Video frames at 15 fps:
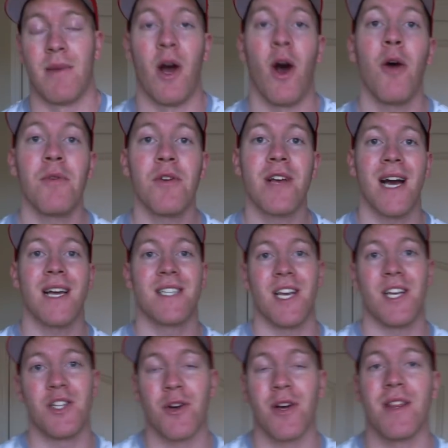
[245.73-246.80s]
But I hope you guys
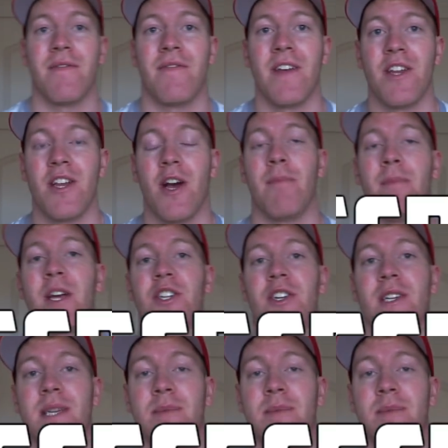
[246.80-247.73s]
enjoyed the video. Make sure to